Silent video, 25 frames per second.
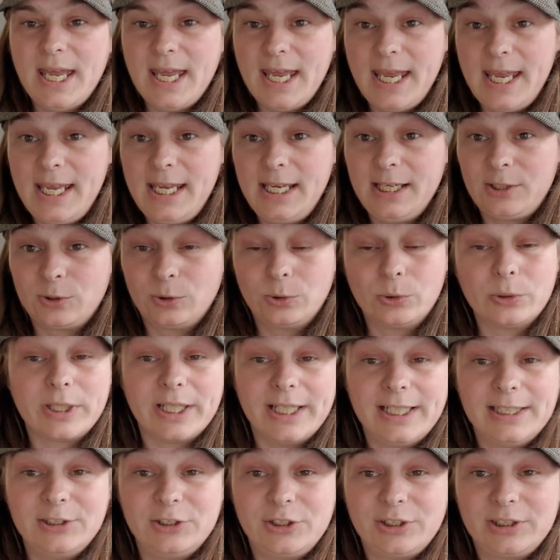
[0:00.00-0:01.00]
air
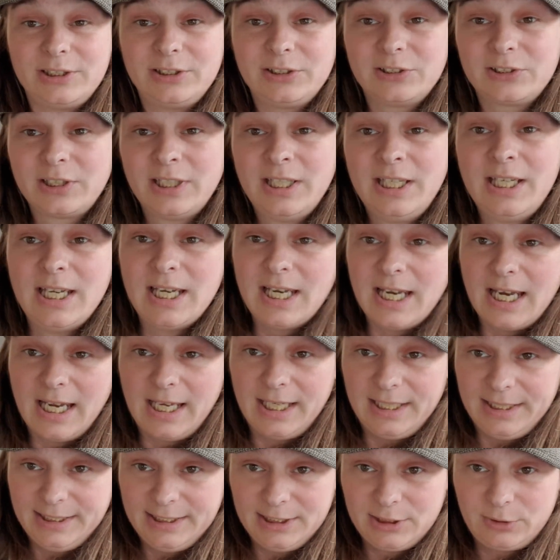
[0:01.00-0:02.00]
cooled engines,
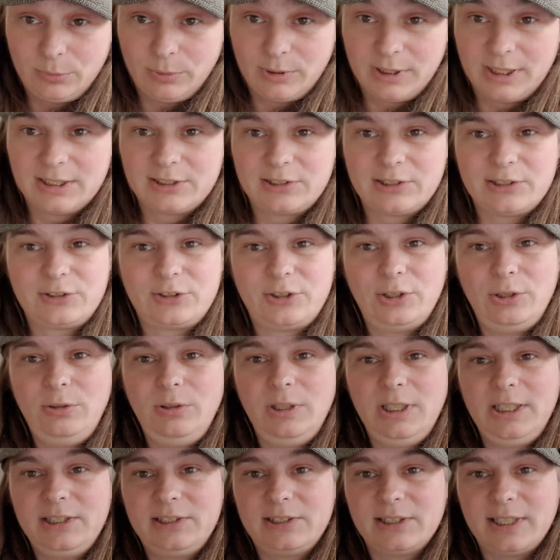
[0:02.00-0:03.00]
and this one has a
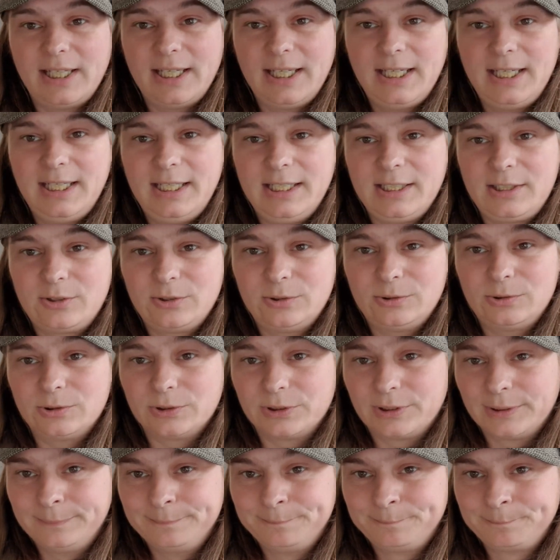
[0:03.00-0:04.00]
2 litre air
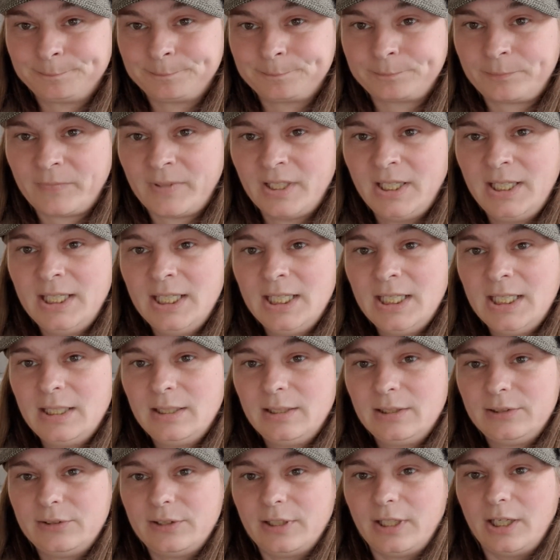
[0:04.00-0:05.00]
cooled.
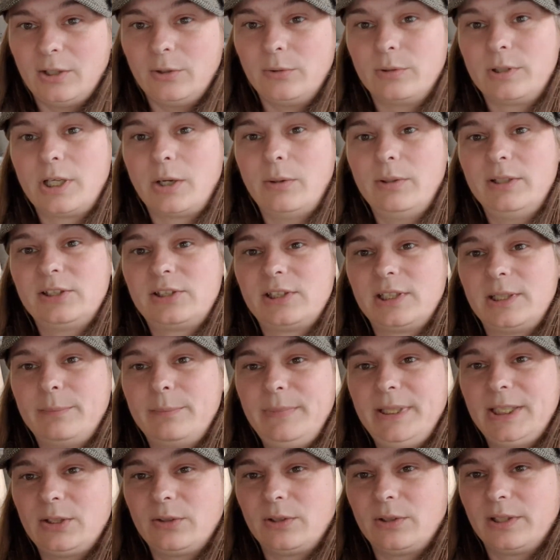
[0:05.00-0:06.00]
So, go into the
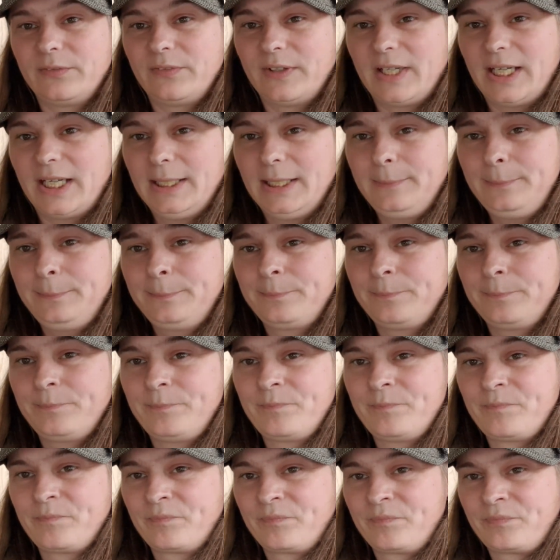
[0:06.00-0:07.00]
middle of the van.
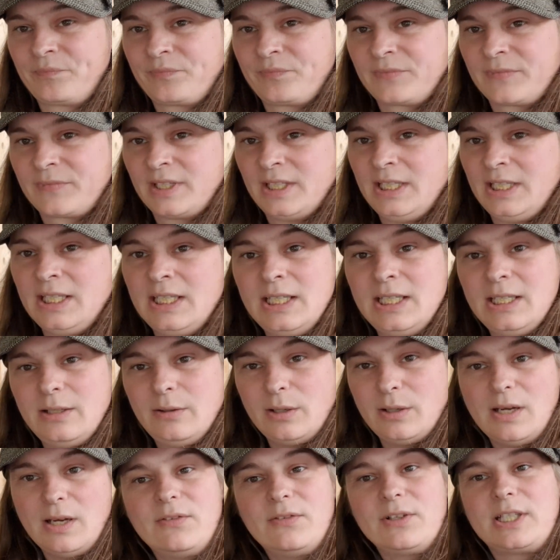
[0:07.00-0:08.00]

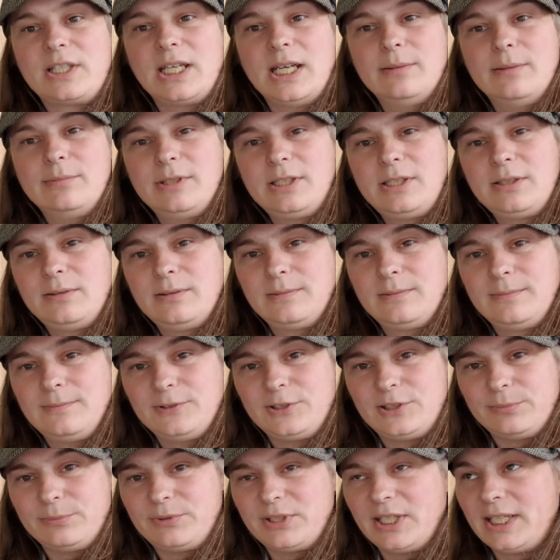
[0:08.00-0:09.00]
Have a cupboard
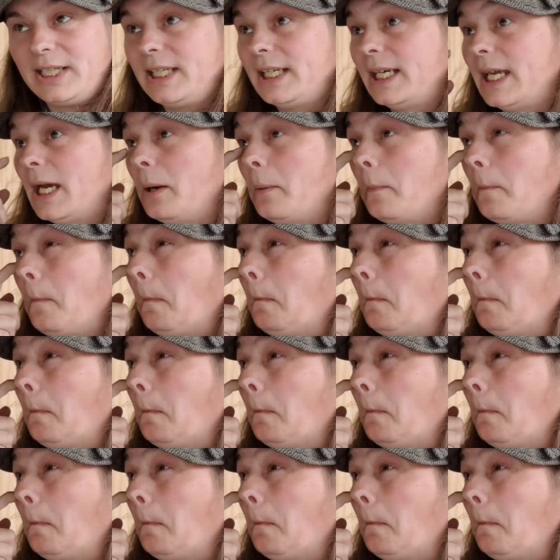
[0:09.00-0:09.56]
which we're taking out.